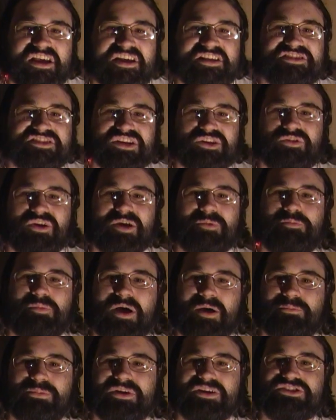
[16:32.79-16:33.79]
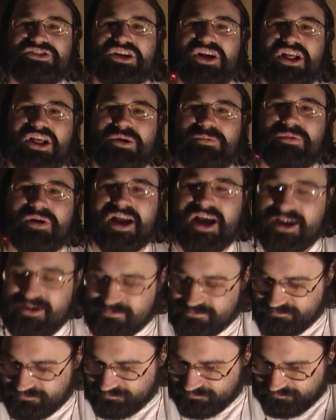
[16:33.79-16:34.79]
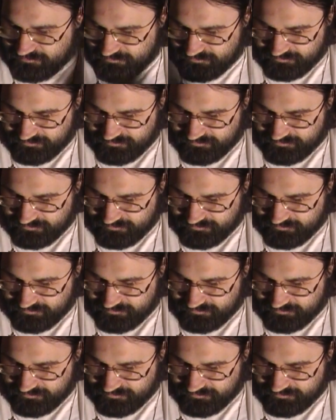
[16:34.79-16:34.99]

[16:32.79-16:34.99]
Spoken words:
It's the Great Pumpkin Charlie Brown,